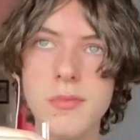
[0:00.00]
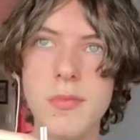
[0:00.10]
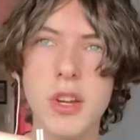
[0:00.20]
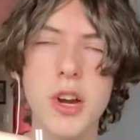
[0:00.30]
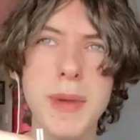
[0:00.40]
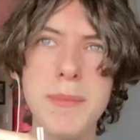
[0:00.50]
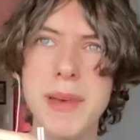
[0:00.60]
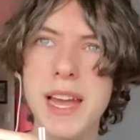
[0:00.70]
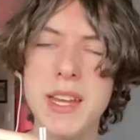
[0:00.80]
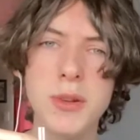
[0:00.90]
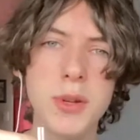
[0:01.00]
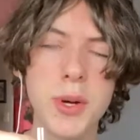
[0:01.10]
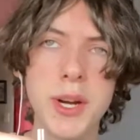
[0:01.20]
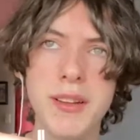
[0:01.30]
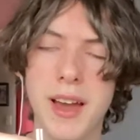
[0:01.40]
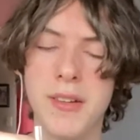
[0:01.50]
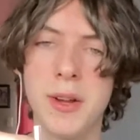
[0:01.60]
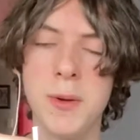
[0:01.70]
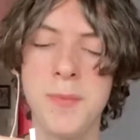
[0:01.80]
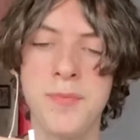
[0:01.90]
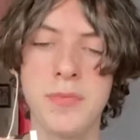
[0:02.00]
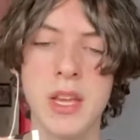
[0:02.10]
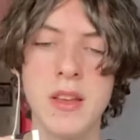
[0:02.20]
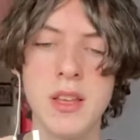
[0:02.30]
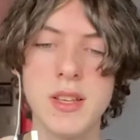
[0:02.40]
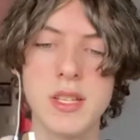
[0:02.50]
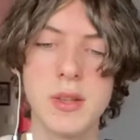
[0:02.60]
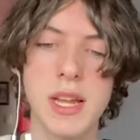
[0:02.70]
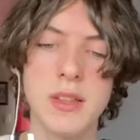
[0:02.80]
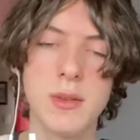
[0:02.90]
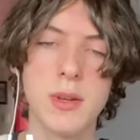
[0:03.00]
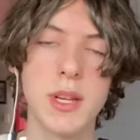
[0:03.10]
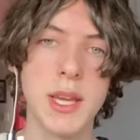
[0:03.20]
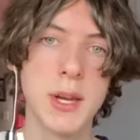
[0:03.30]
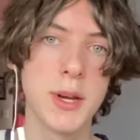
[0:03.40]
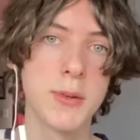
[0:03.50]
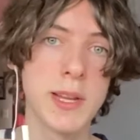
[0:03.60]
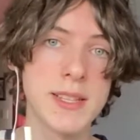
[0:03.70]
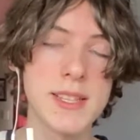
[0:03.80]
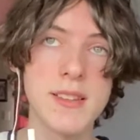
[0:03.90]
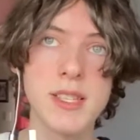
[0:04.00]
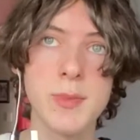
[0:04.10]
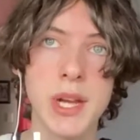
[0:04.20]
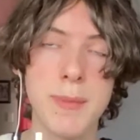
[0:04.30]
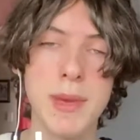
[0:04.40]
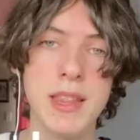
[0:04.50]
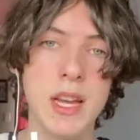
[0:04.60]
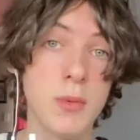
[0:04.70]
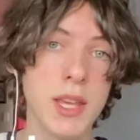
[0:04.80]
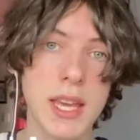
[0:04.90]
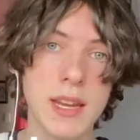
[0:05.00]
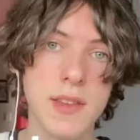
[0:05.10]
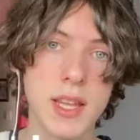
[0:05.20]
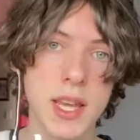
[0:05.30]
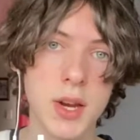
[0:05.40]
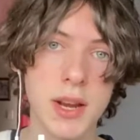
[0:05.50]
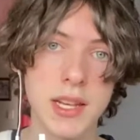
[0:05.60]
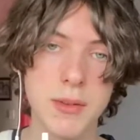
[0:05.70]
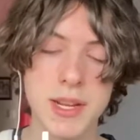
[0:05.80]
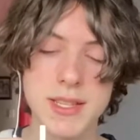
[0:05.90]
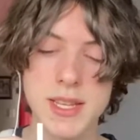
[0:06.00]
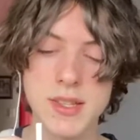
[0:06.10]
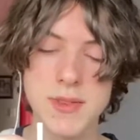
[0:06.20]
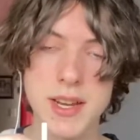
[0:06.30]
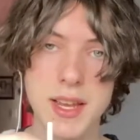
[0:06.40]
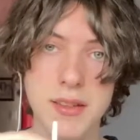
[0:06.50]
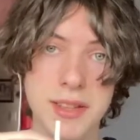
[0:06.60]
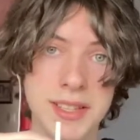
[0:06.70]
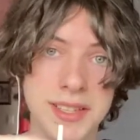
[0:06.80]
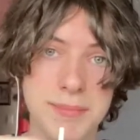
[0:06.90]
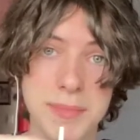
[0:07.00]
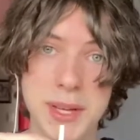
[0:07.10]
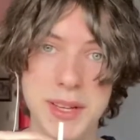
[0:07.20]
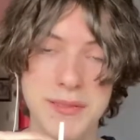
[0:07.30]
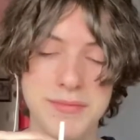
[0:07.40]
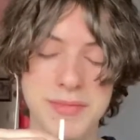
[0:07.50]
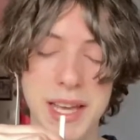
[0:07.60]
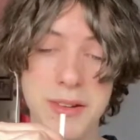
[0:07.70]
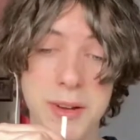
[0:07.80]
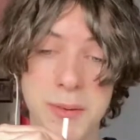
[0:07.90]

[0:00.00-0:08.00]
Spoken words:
or my patio door, I don't know, so that you could hear rain sounds, but I bet that we can't even hear any rain sounds right now. But I don't know.